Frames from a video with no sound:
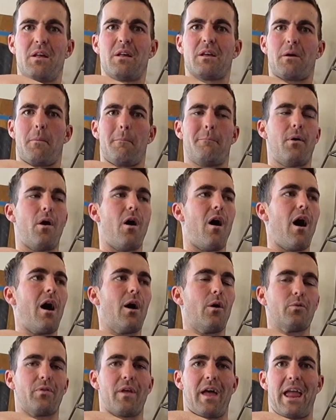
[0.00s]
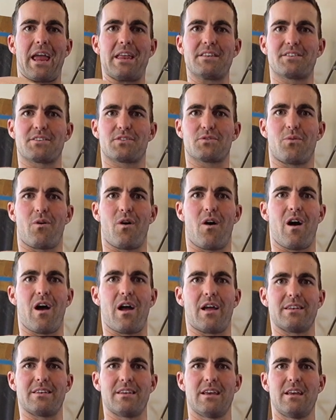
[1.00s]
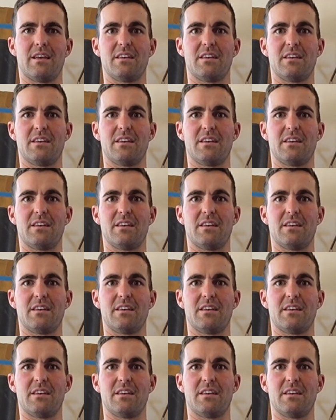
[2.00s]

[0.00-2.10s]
compiled, they're intertwined.